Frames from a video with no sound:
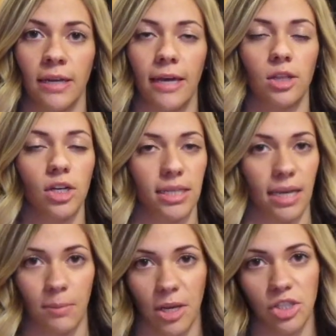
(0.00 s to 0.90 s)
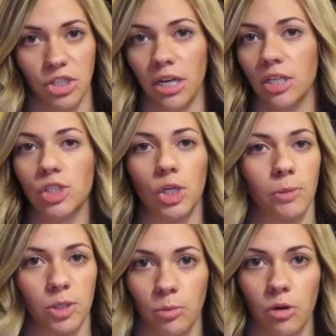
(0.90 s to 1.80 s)
and look at that patient as so
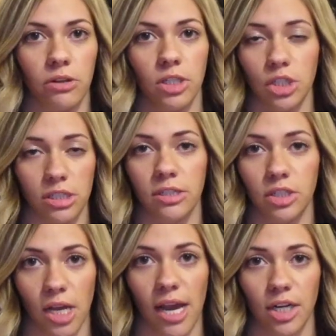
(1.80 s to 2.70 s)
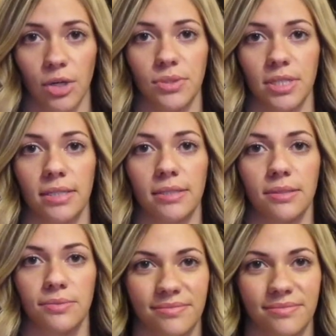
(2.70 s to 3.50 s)
much more than just their diagnosis.